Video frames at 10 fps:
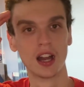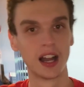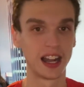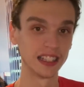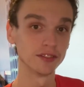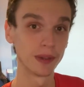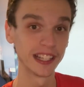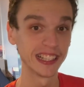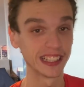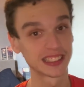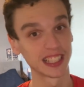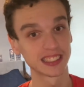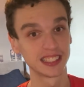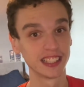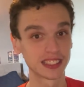Hi everybody, it's
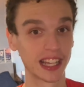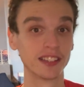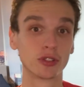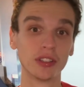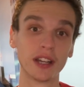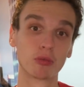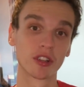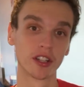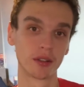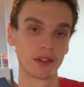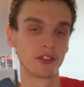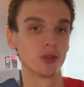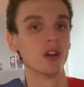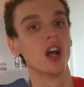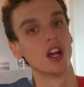Cyclone, and today we're gonna
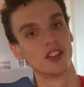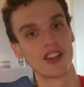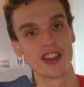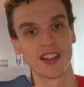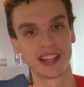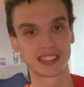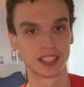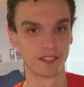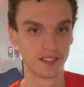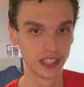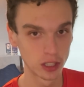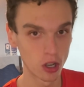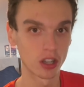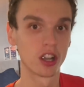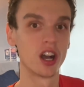review the Yonex
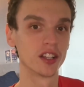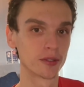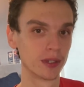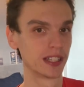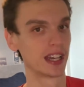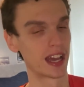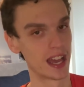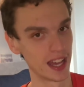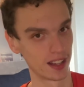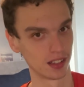Vcore 100L.